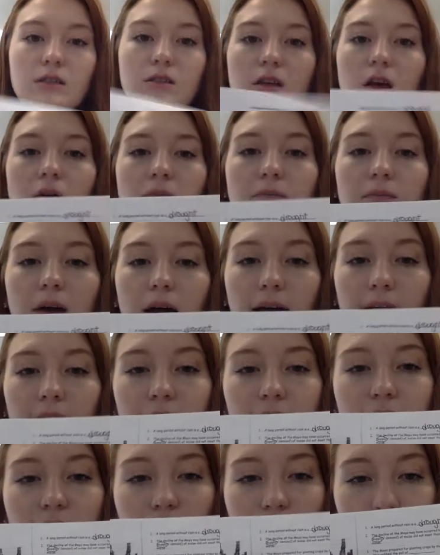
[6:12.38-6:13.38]
So
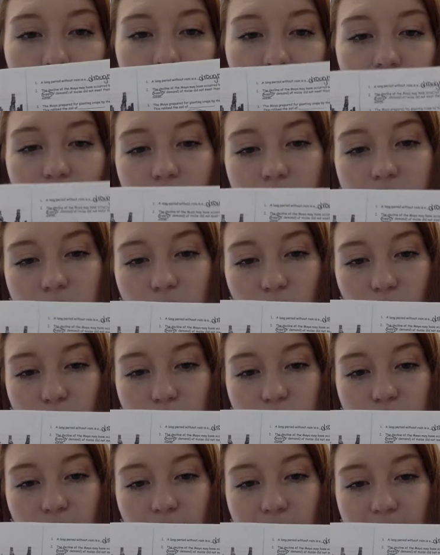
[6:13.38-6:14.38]
I've already put X on
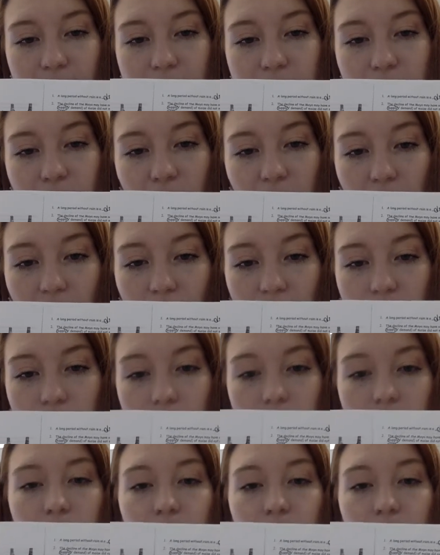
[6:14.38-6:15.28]
both sides for you guys.